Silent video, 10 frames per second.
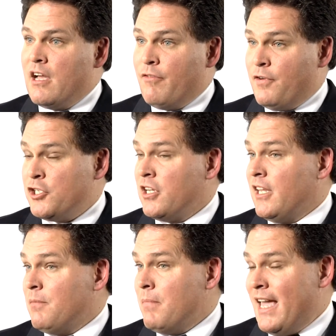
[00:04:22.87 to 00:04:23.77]

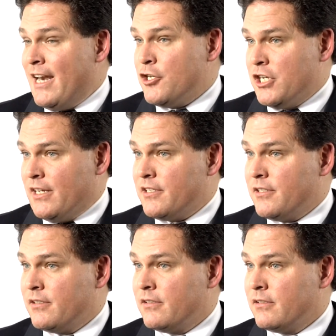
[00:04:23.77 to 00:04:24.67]
efficiently manage
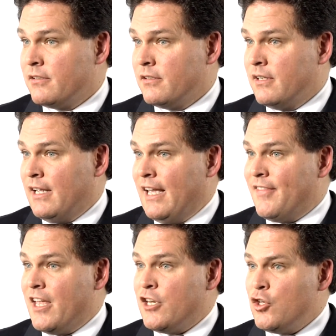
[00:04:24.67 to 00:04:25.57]
it,
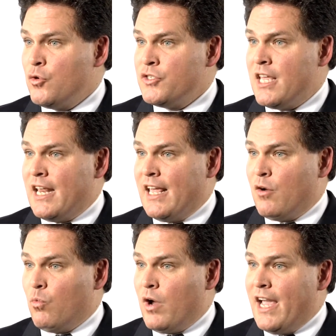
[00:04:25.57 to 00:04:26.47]
and then use it in
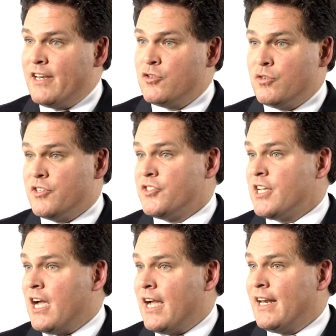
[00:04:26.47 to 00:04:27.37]
a way to
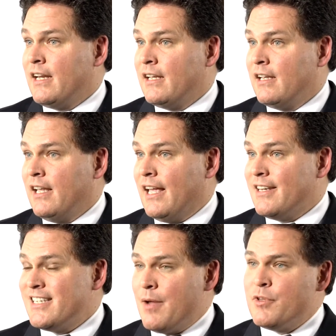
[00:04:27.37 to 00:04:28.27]
design
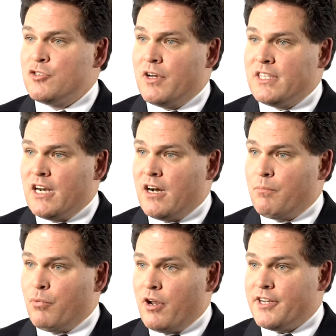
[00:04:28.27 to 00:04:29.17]
and demonstrate that our
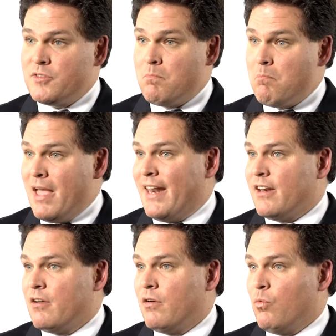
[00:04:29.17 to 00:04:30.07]
products
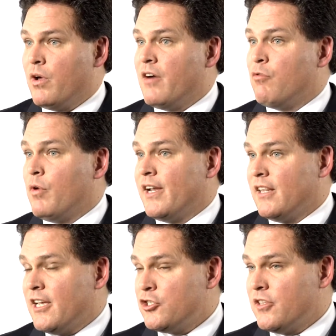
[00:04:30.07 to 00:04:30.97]
met whatever
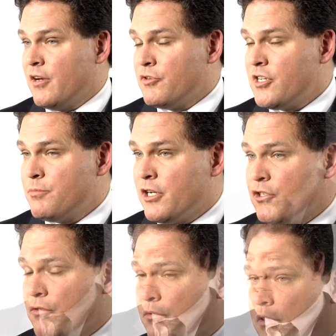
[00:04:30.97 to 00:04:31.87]
regulation they were
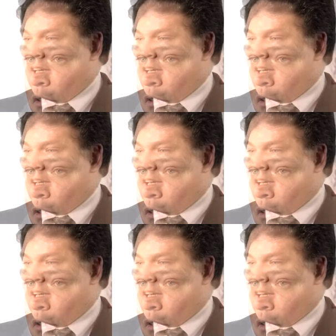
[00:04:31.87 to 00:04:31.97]
subject to.